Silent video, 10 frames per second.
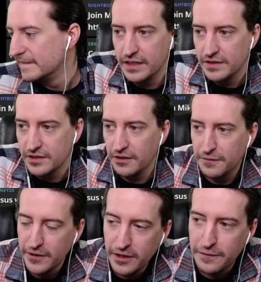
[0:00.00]
So
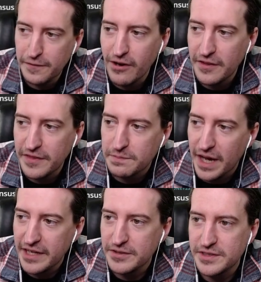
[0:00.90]
for you to figure out this
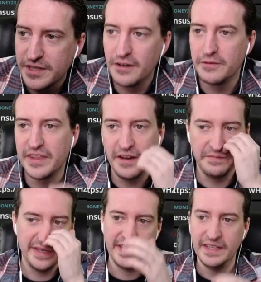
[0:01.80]
by yourself without
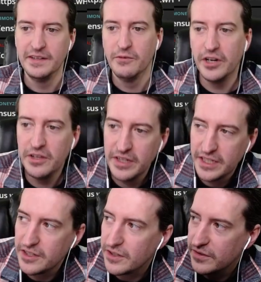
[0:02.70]
me, what do you need to
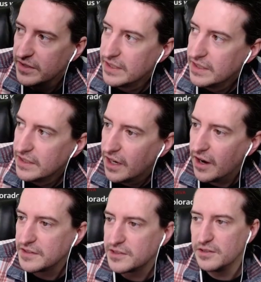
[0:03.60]
do? All
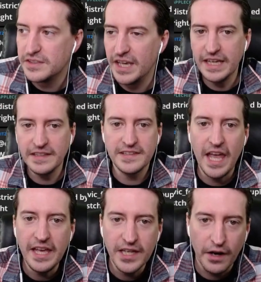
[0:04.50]
right, so you take
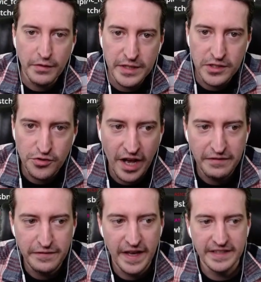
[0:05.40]
state government
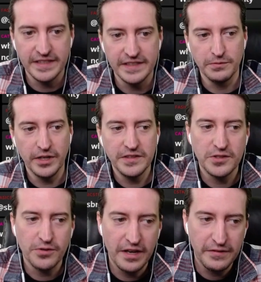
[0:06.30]
trifectas. What is a
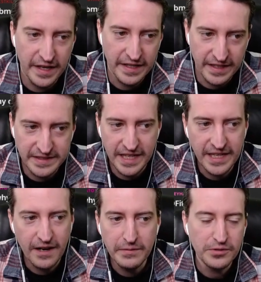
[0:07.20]
trifecta? A state
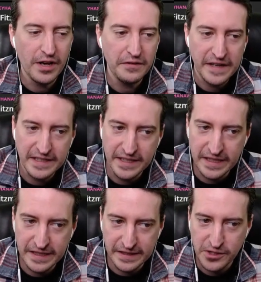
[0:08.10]
government trifecta
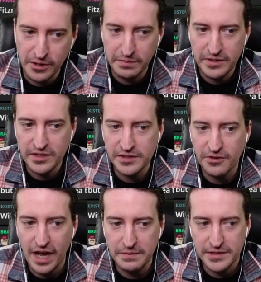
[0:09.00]
is a term to
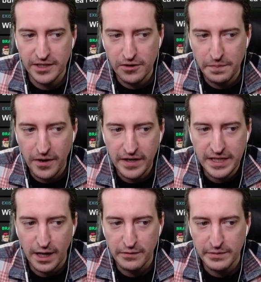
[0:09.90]
describe single-party
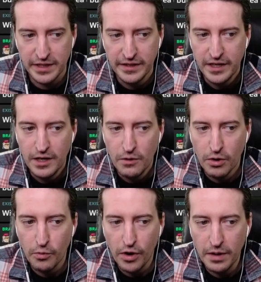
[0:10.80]
government where
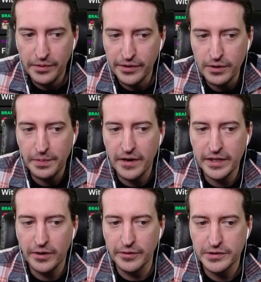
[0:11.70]
one political party
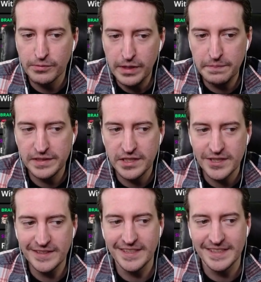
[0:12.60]
holds 3
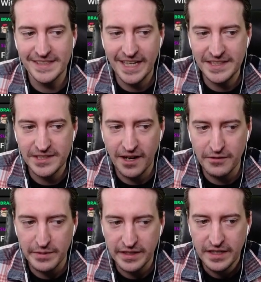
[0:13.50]
positions in a state's
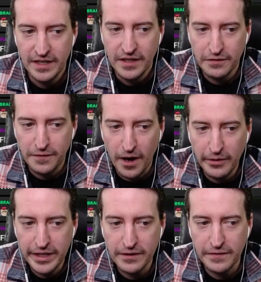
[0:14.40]
government. The
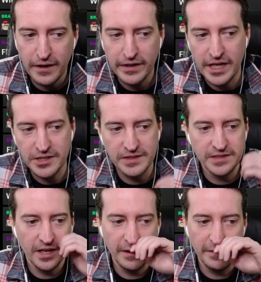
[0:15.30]
following are variations
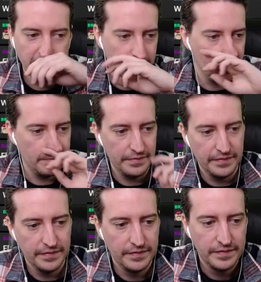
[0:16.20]
of the term.
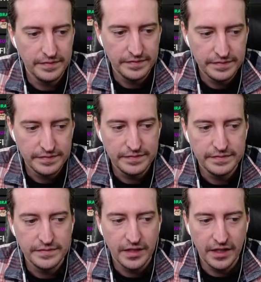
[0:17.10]

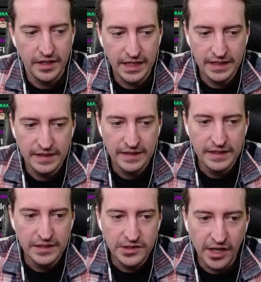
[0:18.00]
All right,
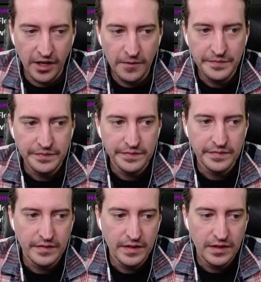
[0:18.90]
so
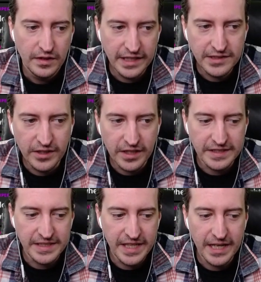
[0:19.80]
let's look at the
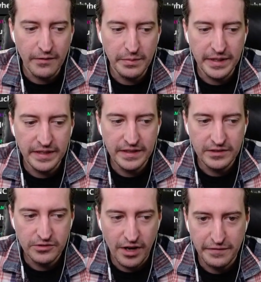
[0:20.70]
state government
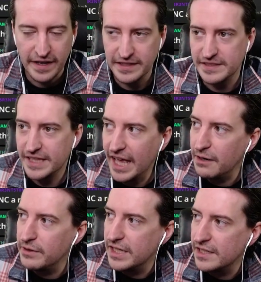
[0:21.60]
trifectas. Then
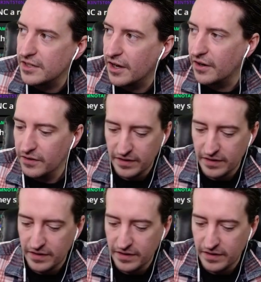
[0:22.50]
we need to know,